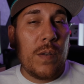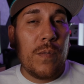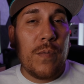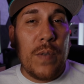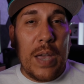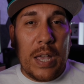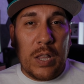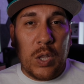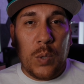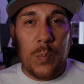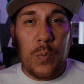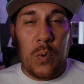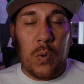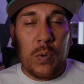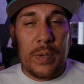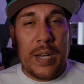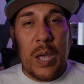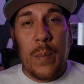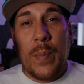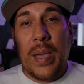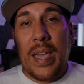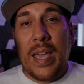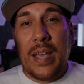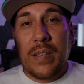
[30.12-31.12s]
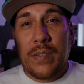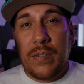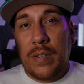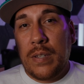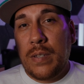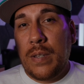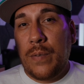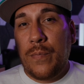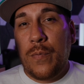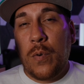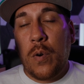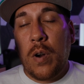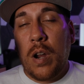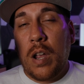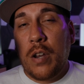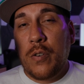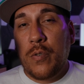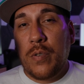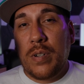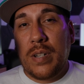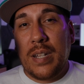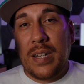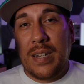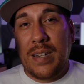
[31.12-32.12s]
available. Now my
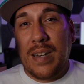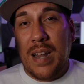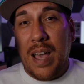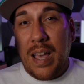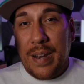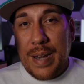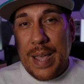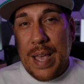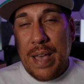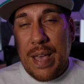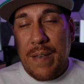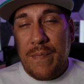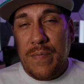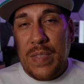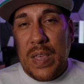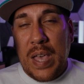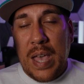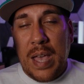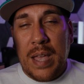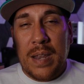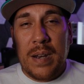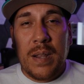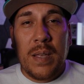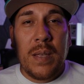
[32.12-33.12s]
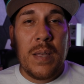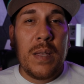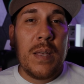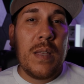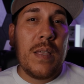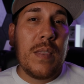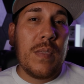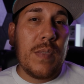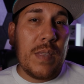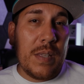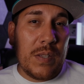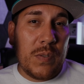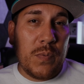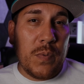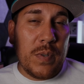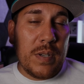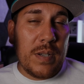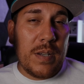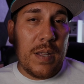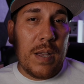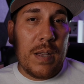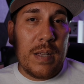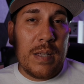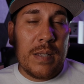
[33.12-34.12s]
A6400 did not have that. This
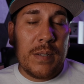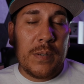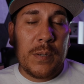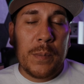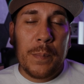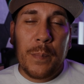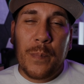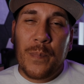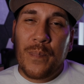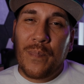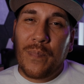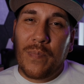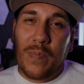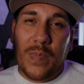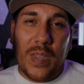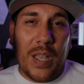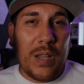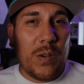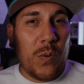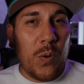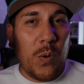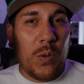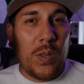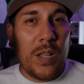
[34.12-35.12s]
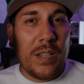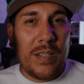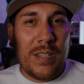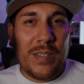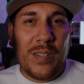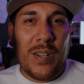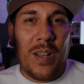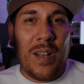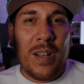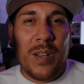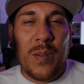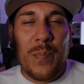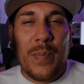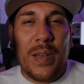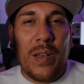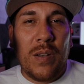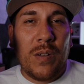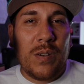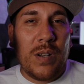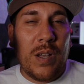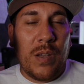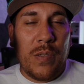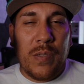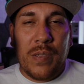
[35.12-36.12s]
one does. Not a whole lot to talk
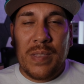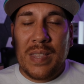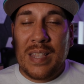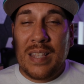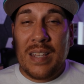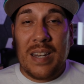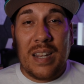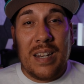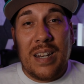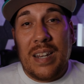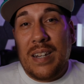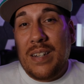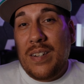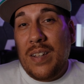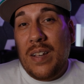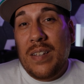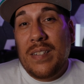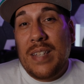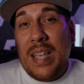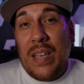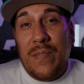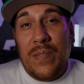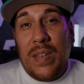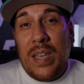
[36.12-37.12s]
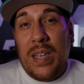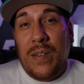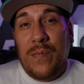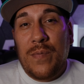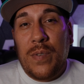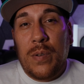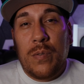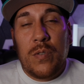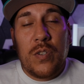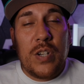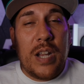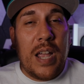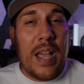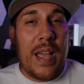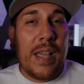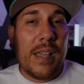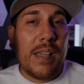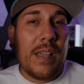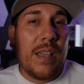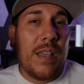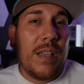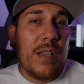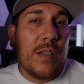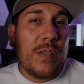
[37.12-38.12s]
about other than that it does have a headphone
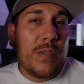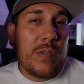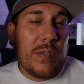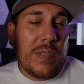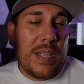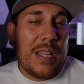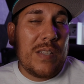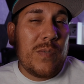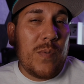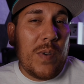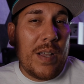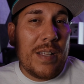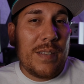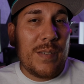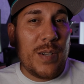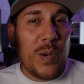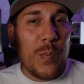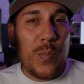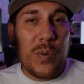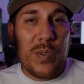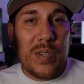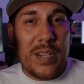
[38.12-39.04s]
jack, so that's why it's number